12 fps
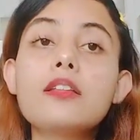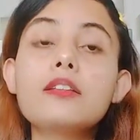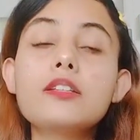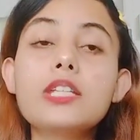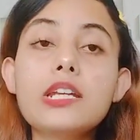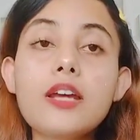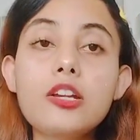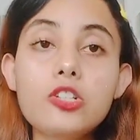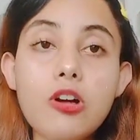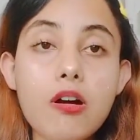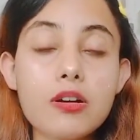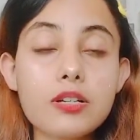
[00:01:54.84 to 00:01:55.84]
D9
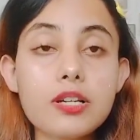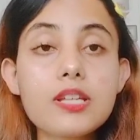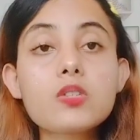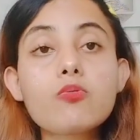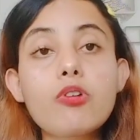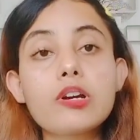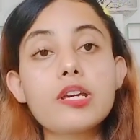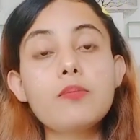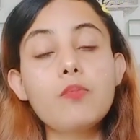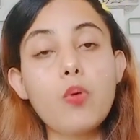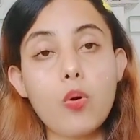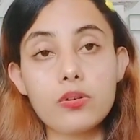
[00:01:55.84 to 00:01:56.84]
chart is very
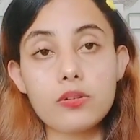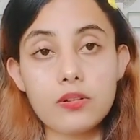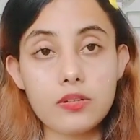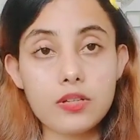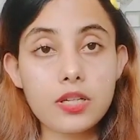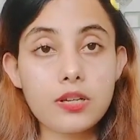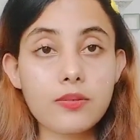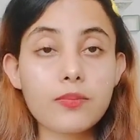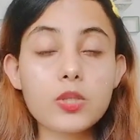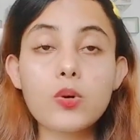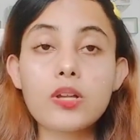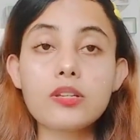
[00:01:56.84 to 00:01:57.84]
important
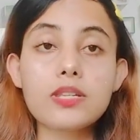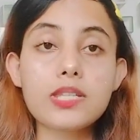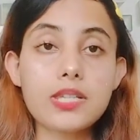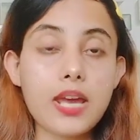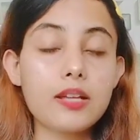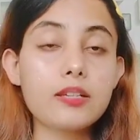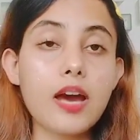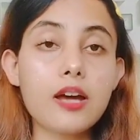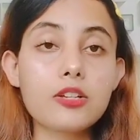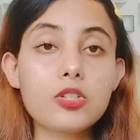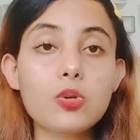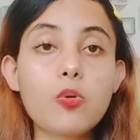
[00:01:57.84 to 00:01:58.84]
to understand
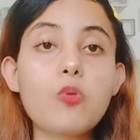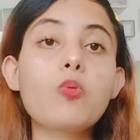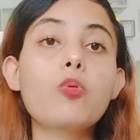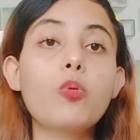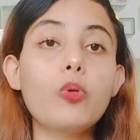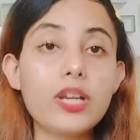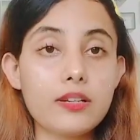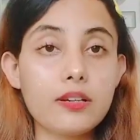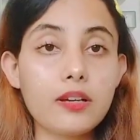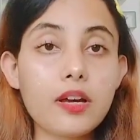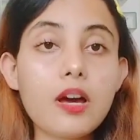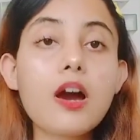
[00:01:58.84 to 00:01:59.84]
and to read.
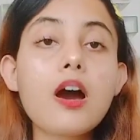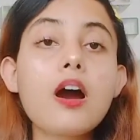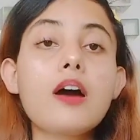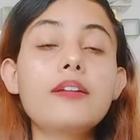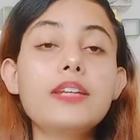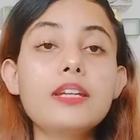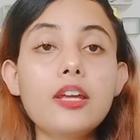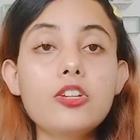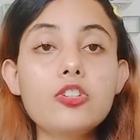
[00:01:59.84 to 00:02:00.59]
D9